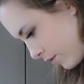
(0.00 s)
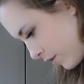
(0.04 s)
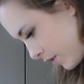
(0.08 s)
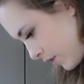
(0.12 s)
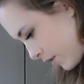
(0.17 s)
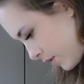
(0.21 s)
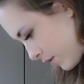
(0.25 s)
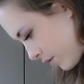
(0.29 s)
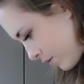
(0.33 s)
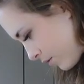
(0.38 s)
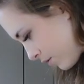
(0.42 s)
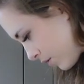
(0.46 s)
god, they're
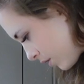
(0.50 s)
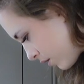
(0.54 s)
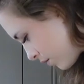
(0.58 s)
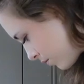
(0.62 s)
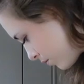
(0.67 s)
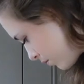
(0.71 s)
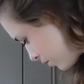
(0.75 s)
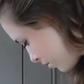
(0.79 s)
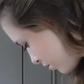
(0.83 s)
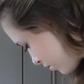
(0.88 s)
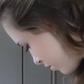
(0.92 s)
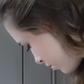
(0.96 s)
so
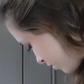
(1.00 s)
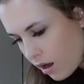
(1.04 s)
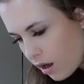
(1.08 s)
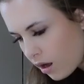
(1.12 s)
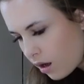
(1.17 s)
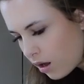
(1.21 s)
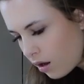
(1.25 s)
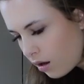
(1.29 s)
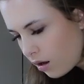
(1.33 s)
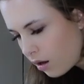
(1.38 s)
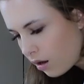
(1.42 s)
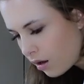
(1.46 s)
cute.
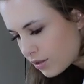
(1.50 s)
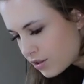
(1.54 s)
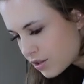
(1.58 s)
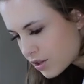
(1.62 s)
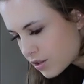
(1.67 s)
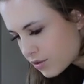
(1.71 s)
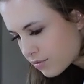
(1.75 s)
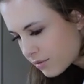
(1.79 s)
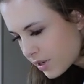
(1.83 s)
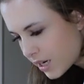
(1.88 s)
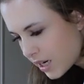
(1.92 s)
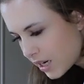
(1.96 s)
Oh, I
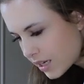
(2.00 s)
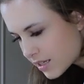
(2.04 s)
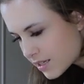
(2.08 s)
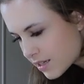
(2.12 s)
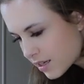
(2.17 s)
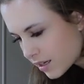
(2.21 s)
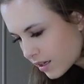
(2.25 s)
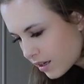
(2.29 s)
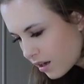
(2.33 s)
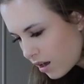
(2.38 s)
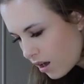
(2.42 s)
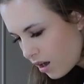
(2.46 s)
just realised
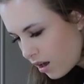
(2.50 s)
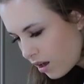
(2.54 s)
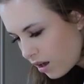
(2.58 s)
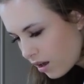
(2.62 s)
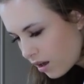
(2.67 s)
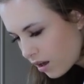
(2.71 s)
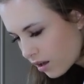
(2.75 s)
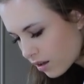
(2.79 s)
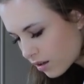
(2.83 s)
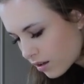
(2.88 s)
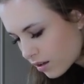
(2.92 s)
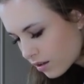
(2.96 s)
I
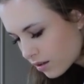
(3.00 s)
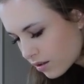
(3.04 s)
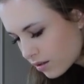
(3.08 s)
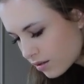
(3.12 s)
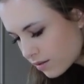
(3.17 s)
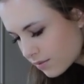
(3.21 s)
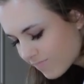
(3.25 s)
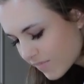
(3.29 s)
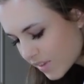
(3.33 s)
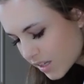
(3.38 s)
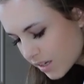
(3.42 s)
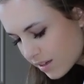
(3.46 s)
can't
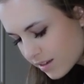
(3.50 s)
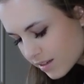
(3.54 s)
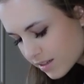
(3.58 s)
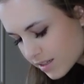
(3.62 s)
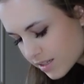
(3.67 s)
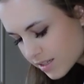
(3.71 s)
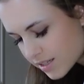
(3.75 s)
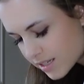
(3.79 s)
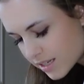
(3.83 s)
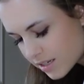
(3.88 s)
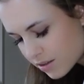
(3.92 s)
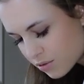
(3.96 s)

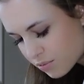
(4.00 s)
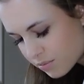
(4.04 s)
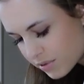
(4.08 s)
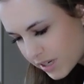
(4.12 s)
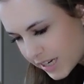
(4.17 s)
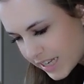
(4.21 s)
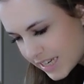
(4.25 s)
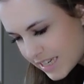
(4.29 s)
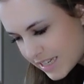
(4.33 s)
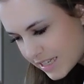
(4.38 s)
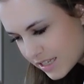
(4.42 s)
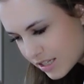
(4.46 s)
because they're not
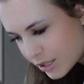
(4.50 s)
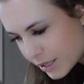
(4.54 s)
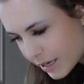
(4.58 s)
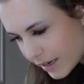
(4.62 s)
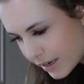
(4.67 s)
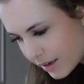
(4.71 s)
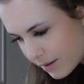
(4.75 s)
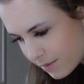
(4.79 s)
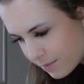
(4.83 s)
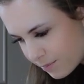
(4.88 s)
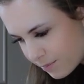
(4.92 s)
released yet.